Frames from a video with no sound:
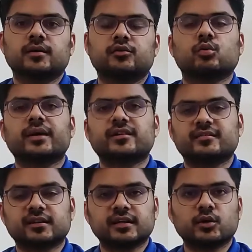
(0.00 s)
So I
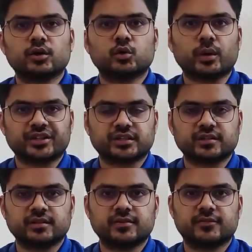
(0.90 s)
recently got a
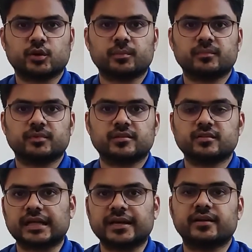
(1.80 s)
question from this
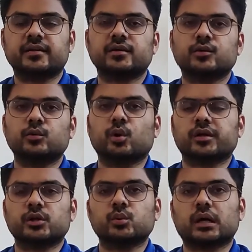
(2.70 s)
client who
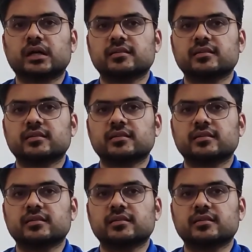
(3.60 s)
wanted to